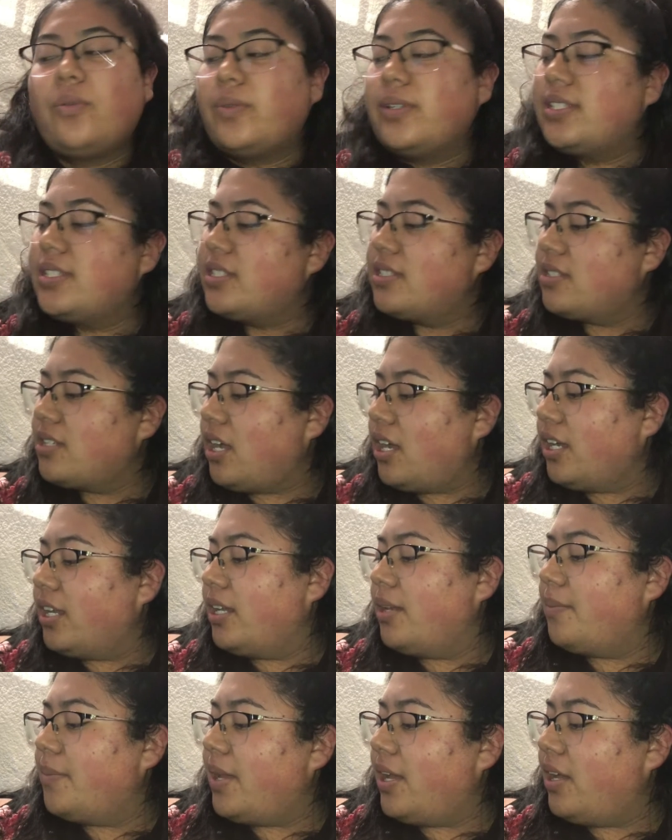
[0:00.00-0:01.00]
was
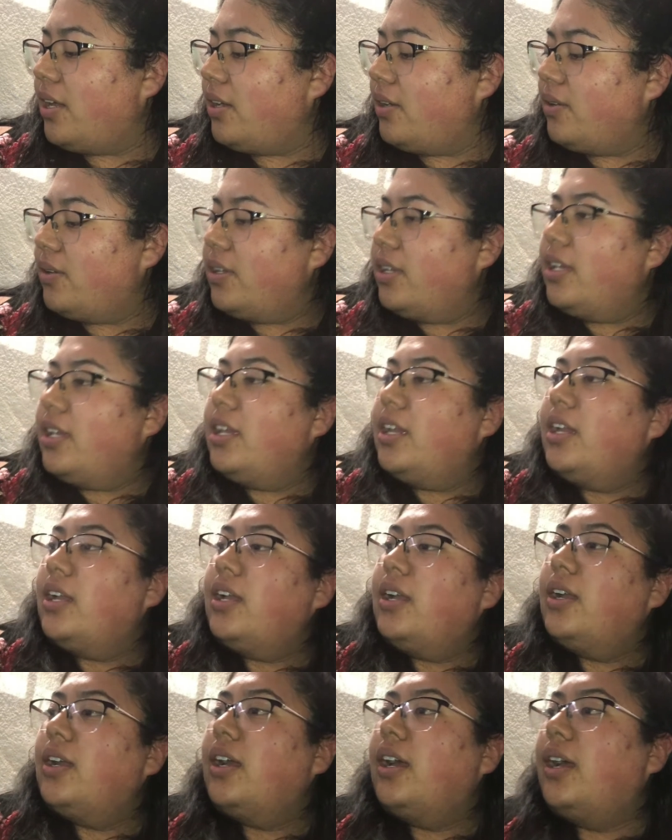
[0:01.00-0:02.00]
talking about
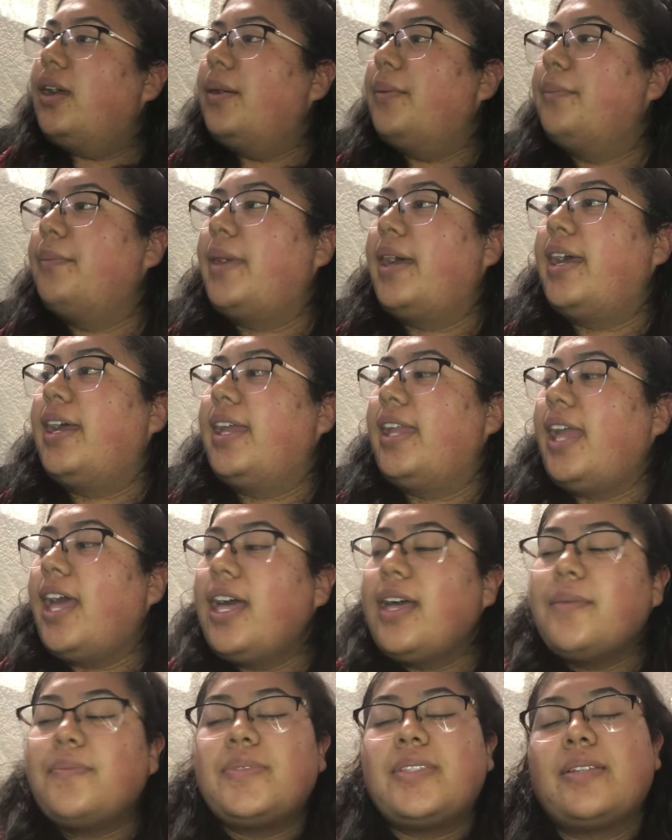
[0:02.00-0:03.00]
my
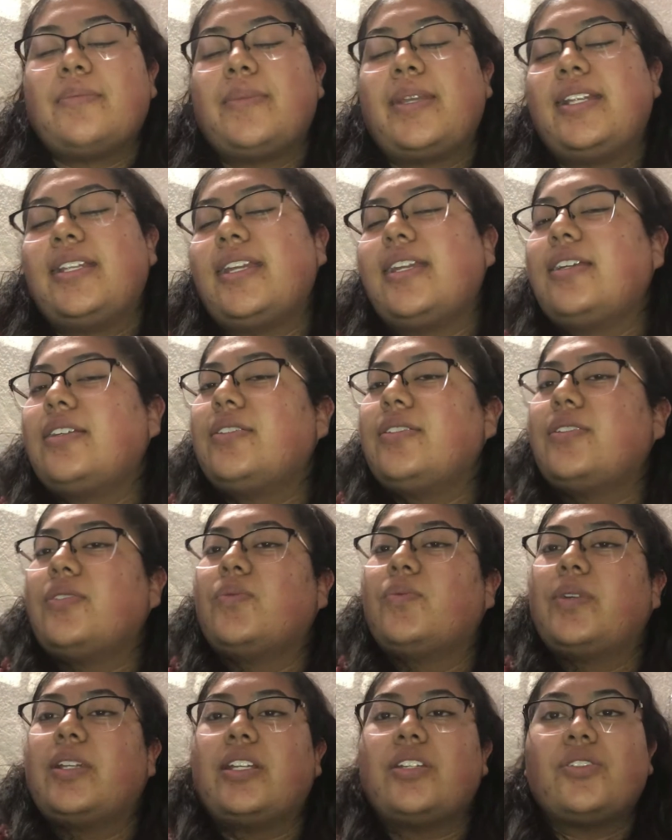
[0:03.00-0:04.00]
ups and my downs and
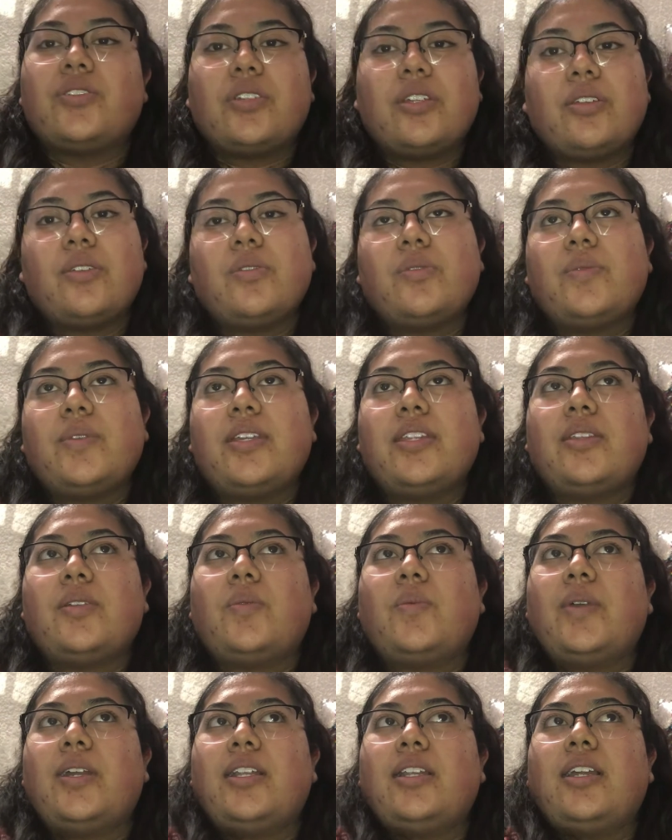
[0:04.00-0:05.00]
what I struggled with
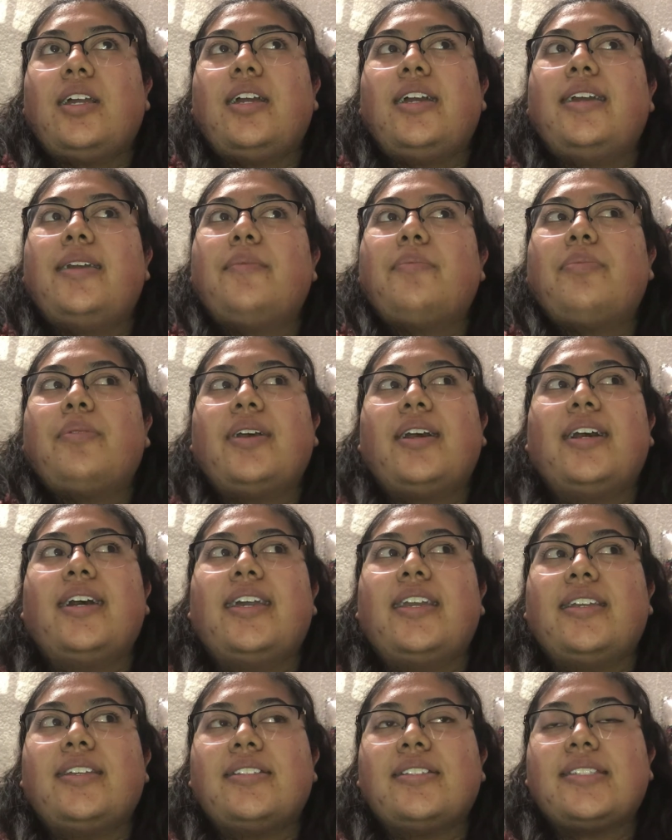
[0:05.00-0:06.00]
and whatnot,
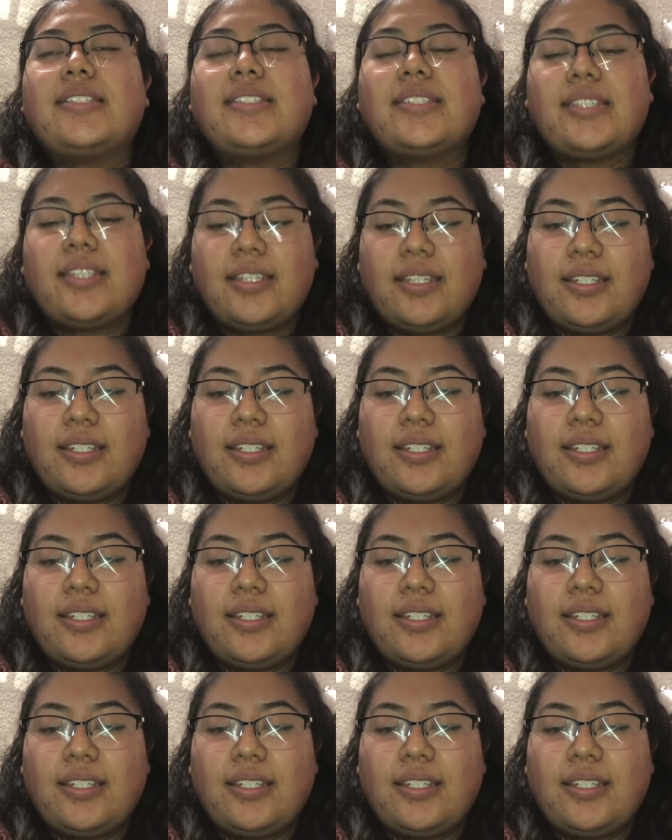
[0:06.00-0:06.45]
but